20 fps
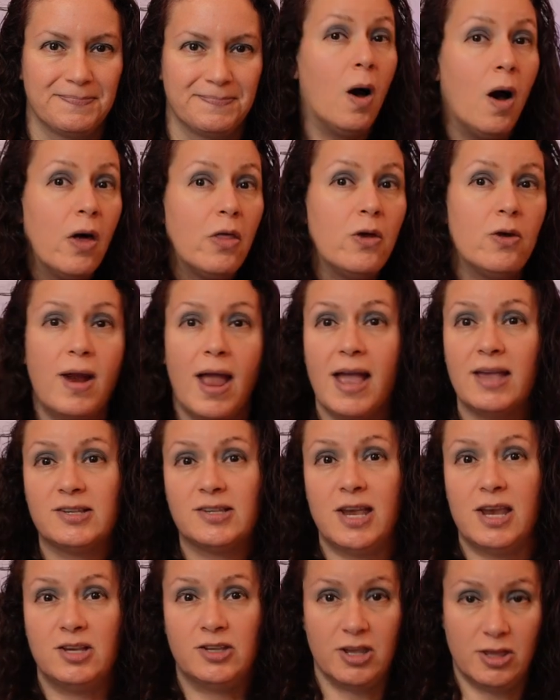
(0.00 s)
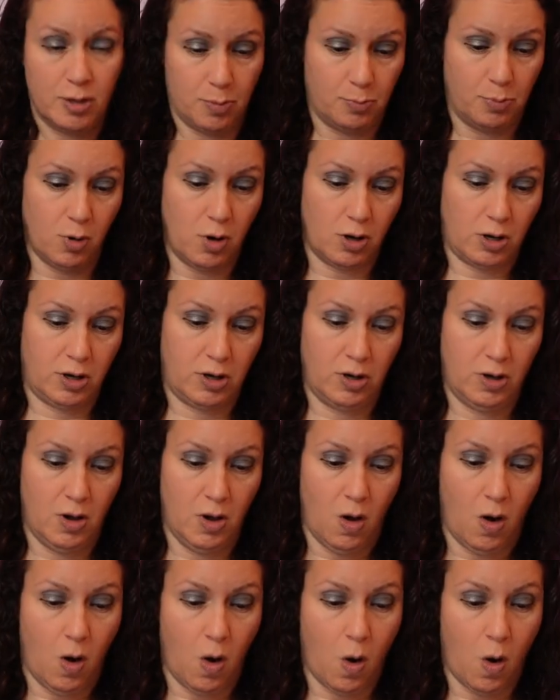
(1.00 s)
Other essays in the book
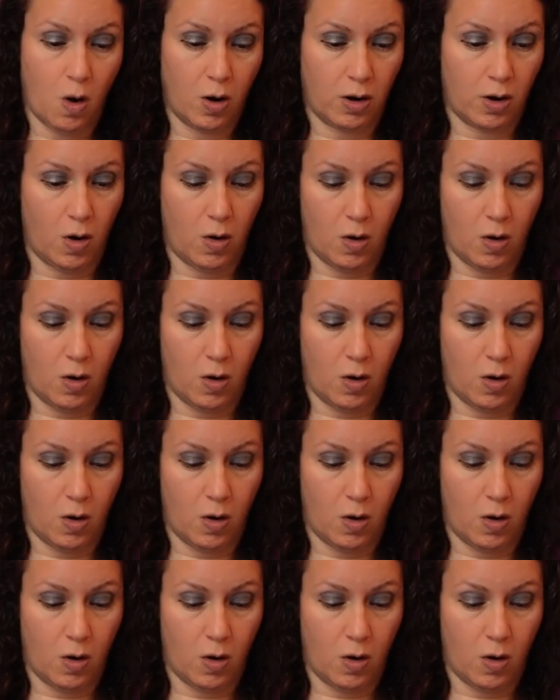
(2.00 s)
are